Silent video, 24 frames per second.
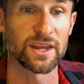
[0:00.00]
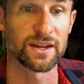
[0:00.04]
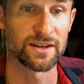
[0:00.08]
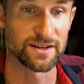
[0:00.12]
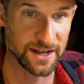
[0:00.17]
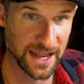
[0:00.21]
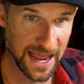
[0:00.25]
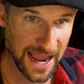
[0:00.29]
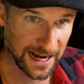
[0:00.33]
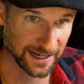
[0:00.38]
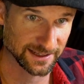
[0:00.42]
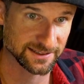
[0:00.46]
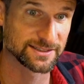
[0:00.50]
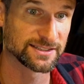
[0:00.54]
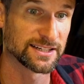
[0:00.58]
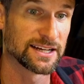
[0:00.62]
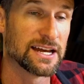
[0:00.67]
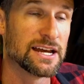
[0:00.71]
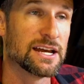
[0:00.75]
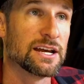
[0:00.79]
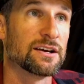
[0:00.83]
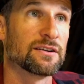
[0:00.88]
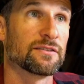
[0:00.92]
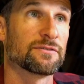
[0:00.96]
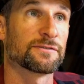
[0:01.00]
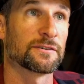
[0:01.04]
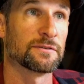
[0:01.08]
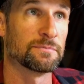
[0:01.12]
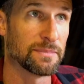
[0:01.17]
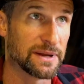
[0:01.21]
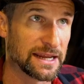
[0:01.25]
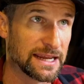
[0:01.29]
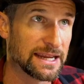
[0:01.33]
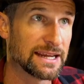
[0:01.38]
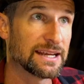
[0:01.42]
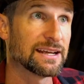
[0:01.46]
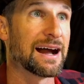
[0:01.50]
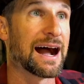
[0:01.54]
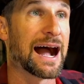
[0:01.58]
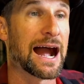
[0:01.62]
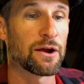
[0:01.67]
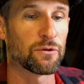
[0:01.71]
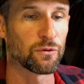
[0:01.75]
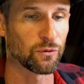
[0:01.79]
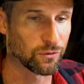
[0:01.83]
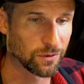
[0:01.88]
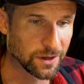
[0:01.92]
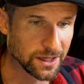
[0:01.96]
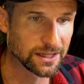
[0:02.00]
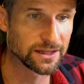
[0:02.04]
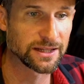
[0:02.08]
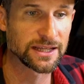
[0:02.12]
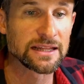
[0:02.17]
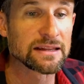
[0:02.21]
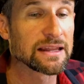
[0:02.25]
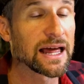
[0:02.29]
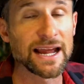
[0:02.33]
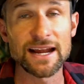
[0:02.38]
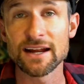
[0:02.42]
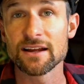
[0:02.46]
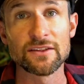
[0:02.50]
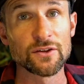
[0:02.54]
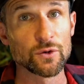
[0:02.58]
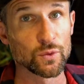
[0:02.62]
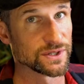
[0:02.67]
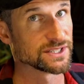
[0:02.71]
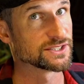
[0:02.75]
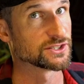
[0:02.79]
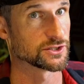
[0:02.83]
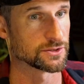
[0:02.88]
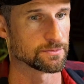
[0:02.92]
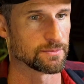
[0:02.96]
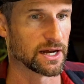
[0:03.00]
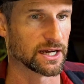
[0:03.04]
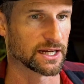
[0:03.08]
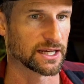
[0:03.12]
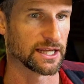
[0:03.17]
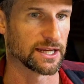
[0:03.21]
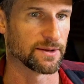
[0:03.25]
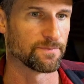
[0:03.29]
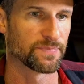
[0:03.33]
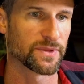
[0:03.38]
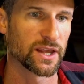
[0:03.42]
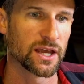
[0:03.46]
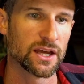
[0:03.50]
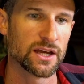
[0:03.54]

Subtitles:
Next, for me, I really like the Wizard Monkey.